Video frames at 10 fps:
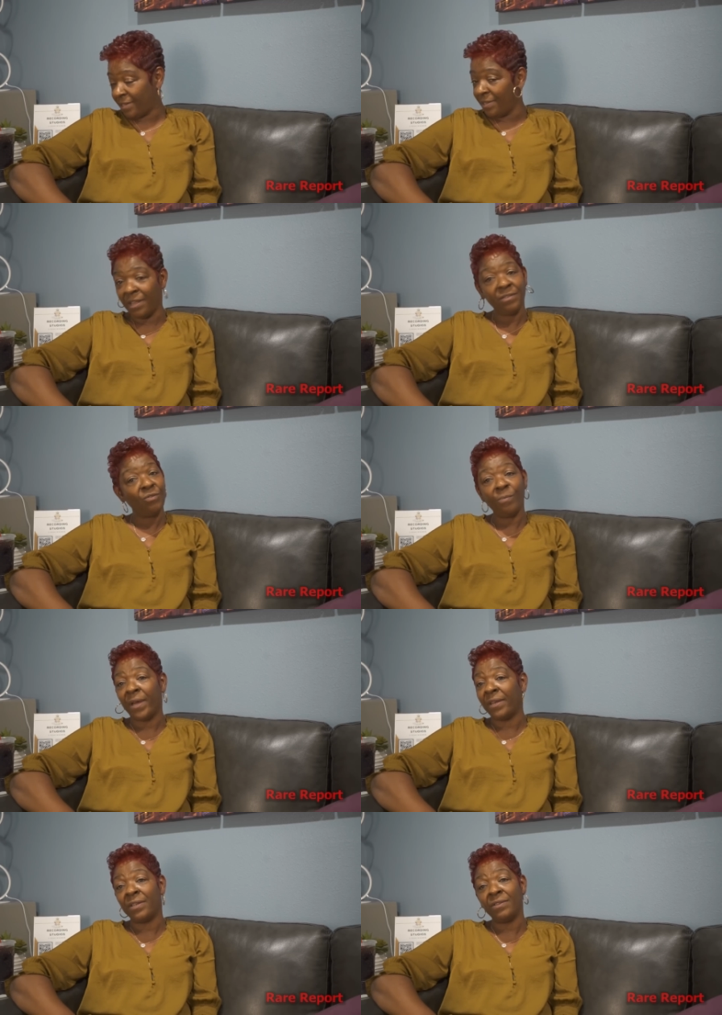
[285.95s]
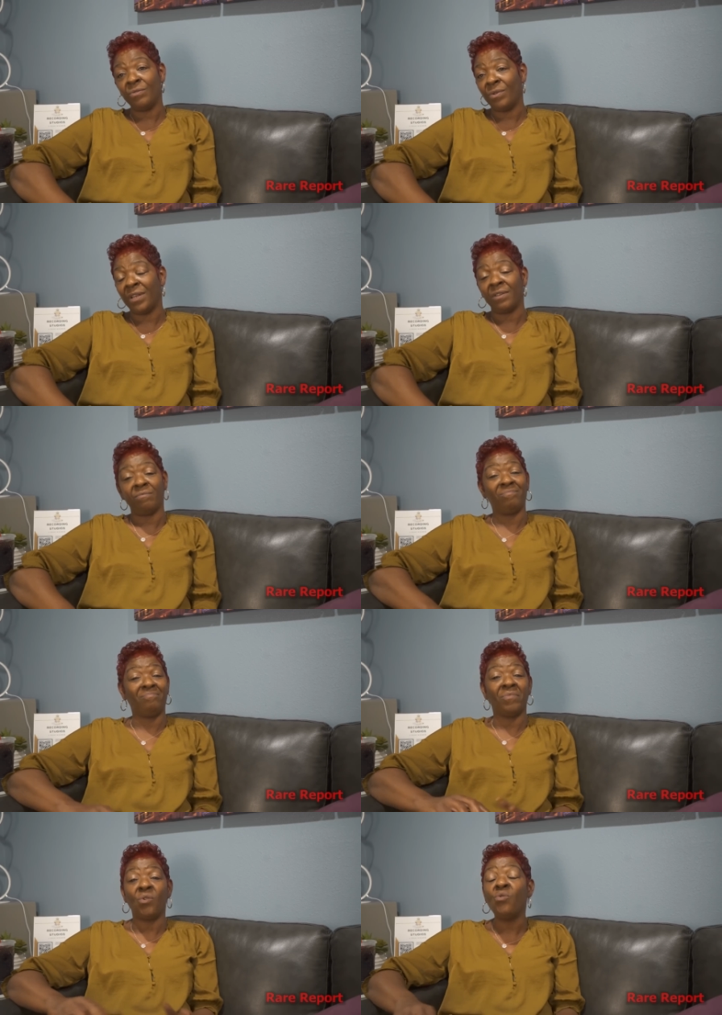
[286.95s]
It's nothing nobody can right. do. They can
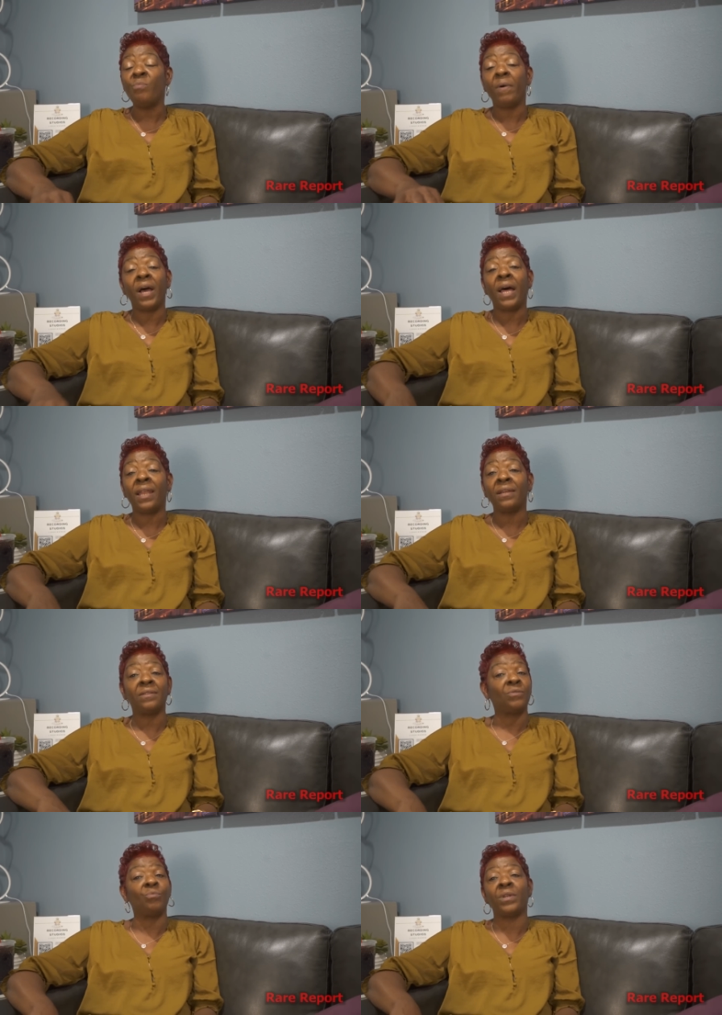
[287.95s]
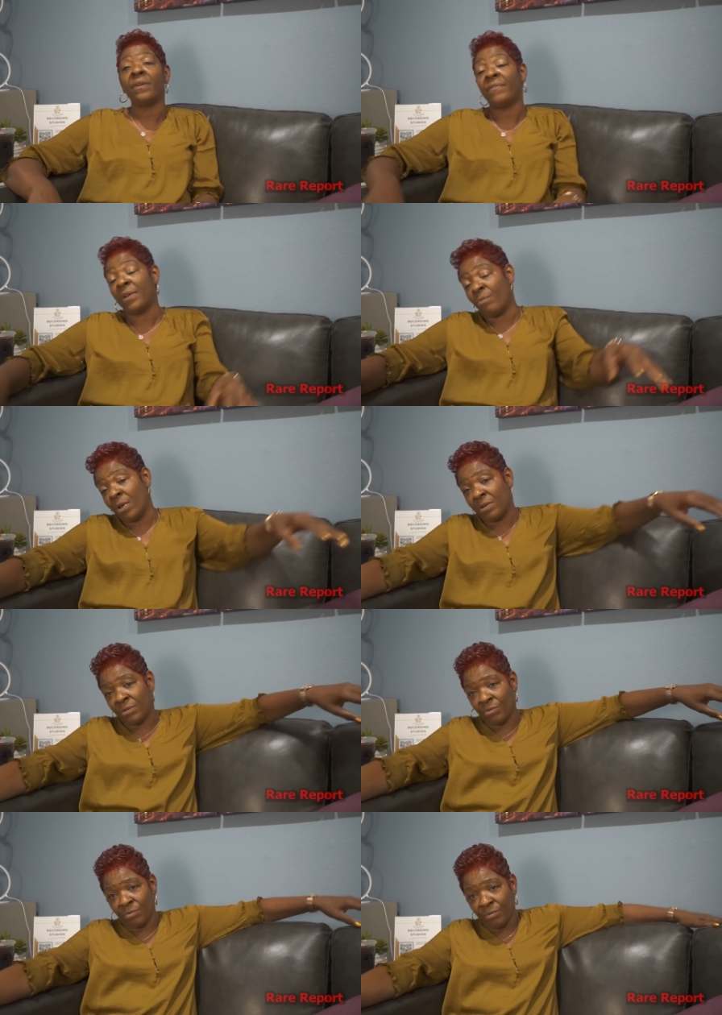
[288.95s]
yeah. hoop, holler, do whatever they want to
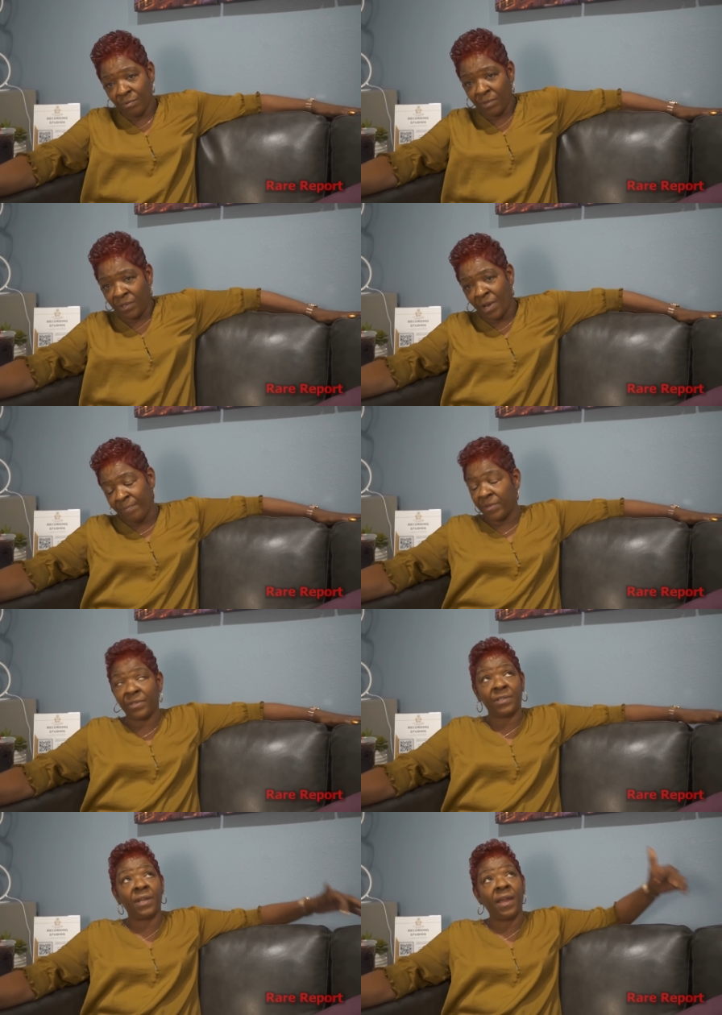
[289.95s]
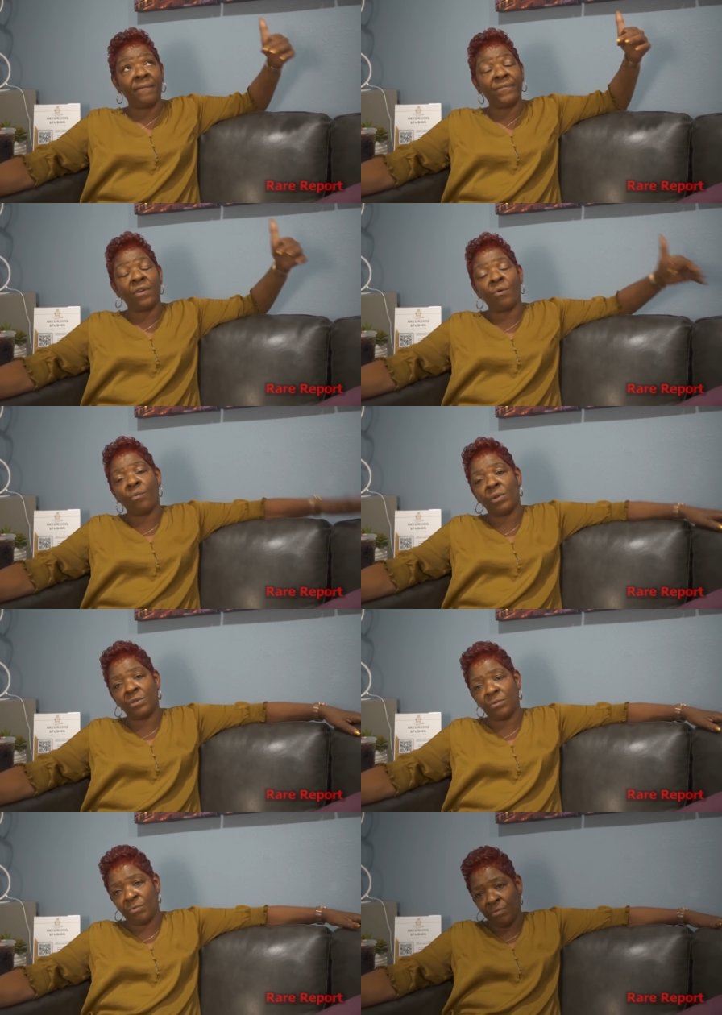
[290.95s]
do. Okay. Jump to the sky if y'all want to.